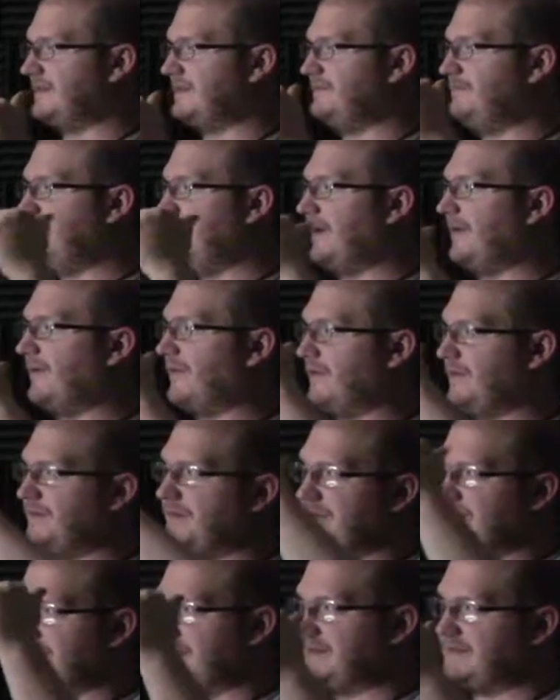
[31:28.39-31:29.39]
better than
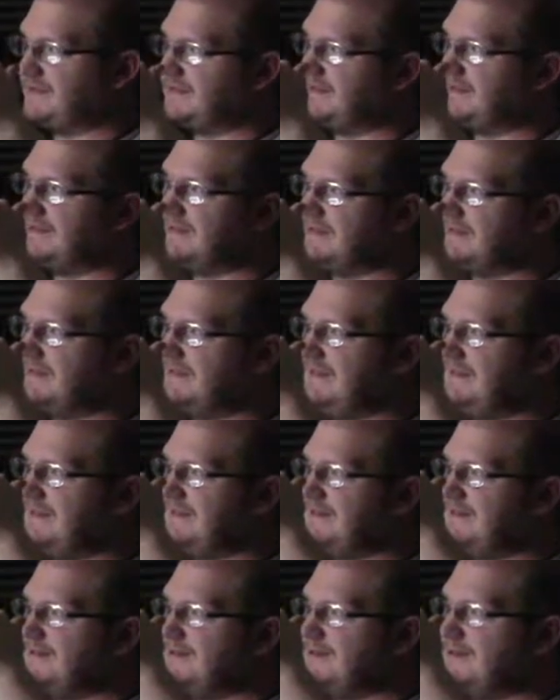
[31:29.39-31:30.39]
Bethesda does.
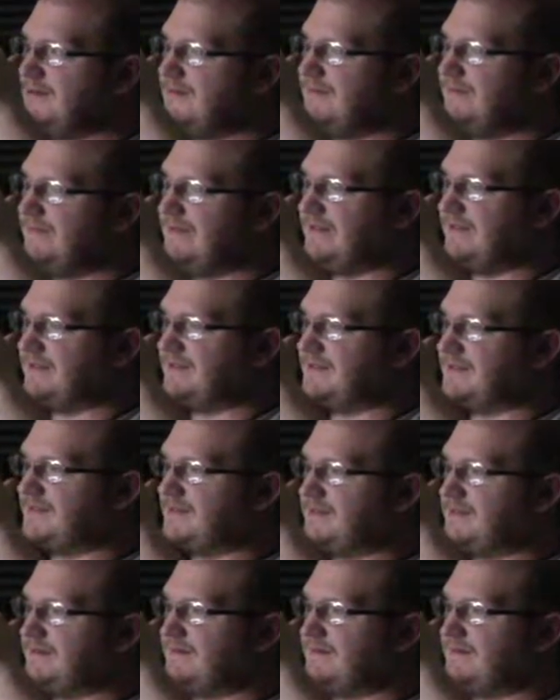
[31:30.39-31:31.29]
Because